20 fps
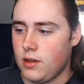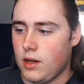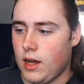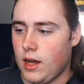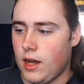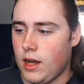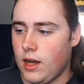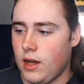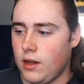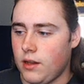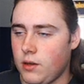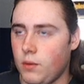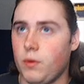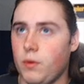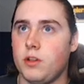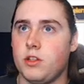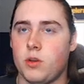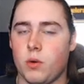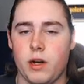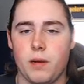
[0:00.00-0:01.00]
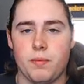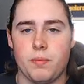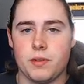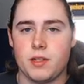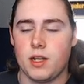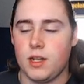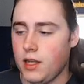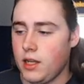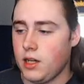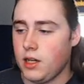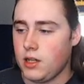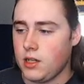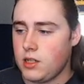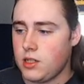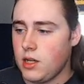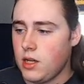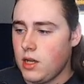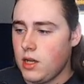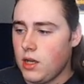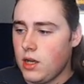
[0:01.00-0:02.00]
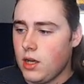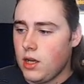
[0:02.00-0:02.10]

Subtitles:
the 120% leaders.